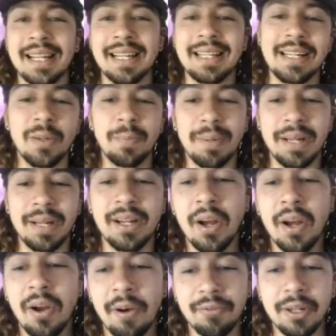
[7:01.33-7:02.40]
of
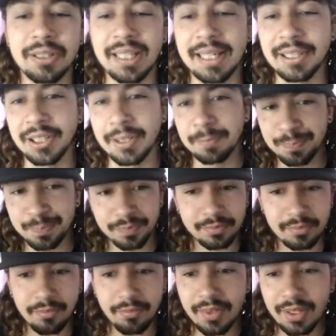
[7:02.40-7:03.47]
rotation.
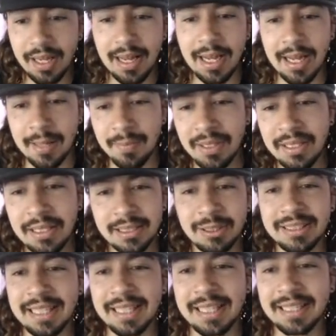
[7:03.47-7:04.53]
Someone said in
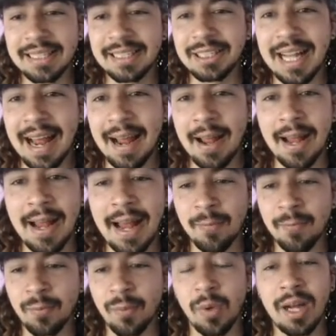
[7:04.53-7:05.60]
the chat,
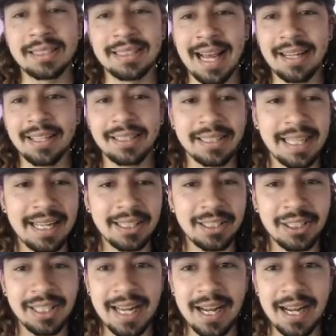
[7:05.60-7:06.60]
why isn't Alisson getting a shout?